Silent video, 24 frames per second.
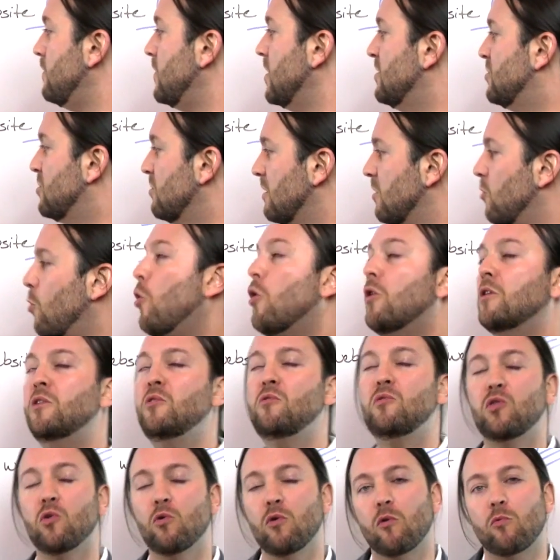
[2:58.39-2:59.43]
So I'm going to walk
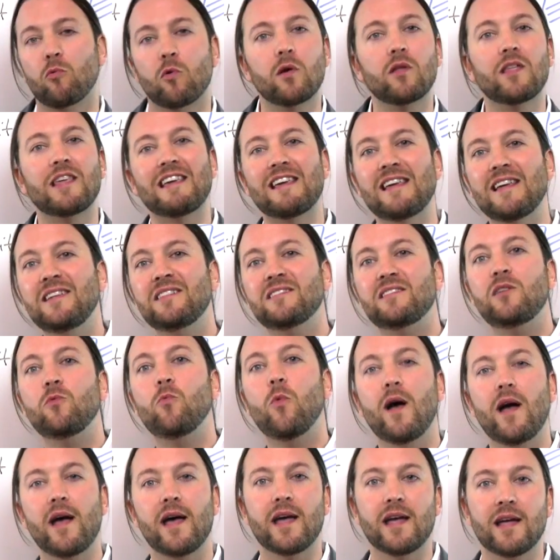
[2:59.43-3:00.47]
you through a really easy
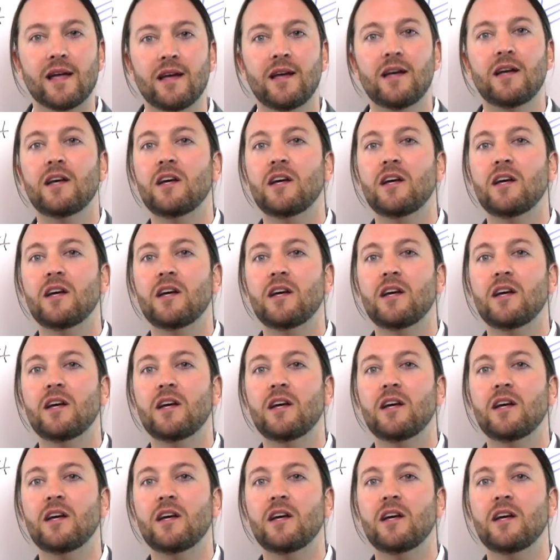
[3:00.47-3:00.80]
way